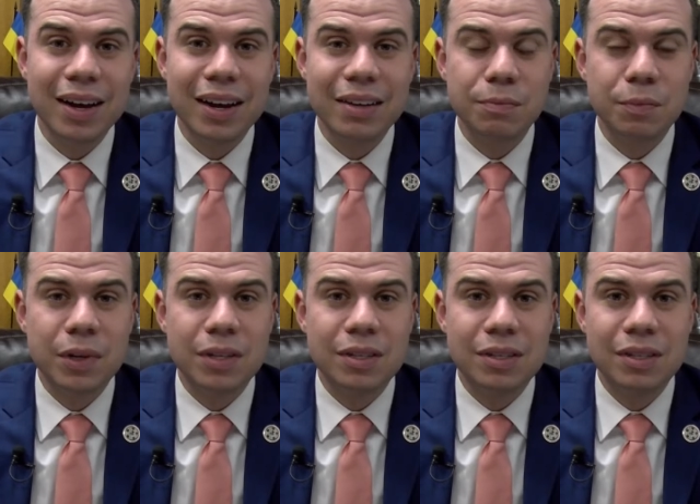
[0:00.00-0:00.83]

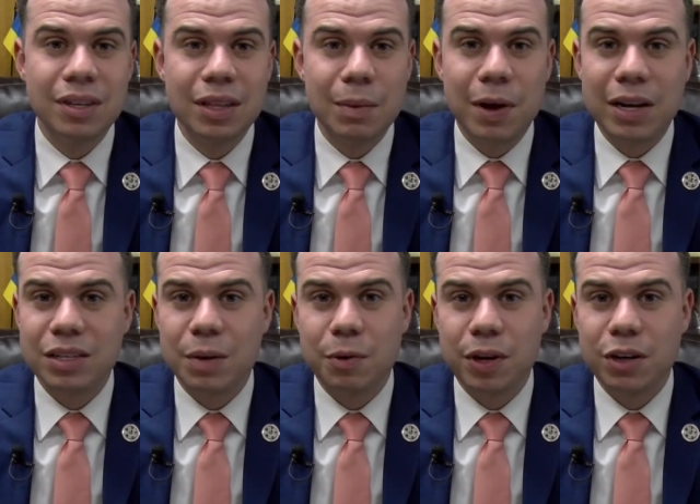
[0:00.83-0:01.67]
With the past
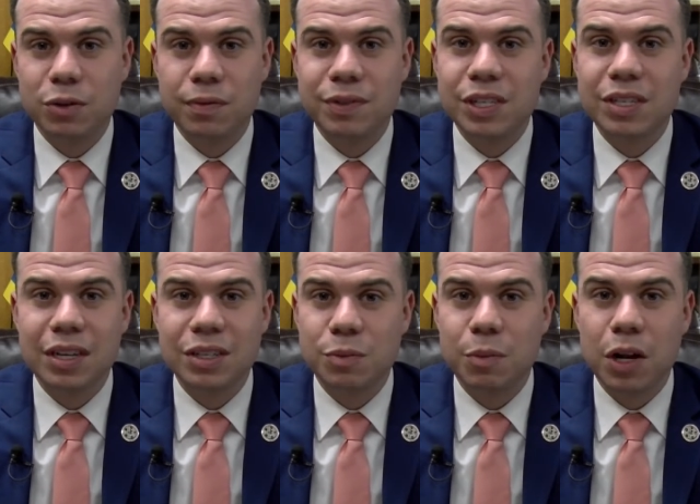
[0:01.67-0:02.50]
couple years, we've just
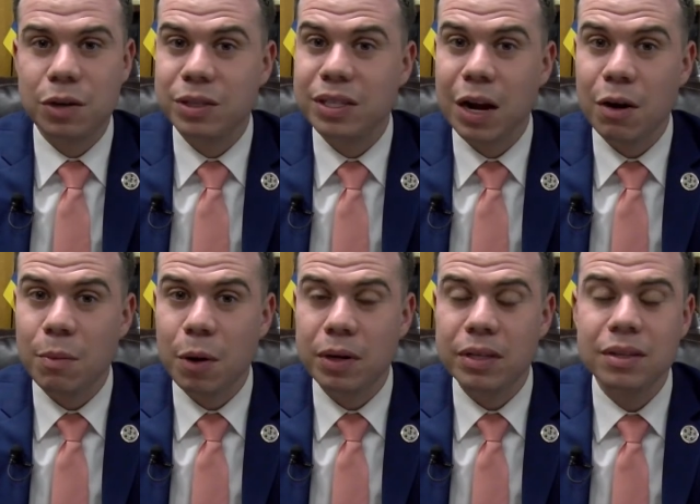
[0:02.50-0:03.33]
done smaller
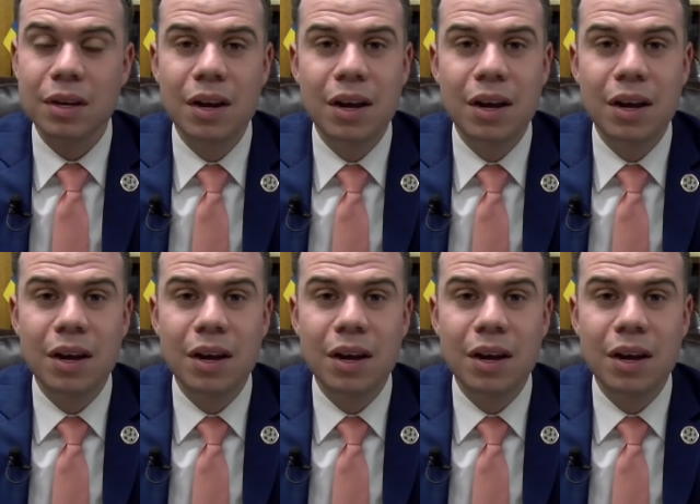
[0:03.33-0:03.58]
ceremonies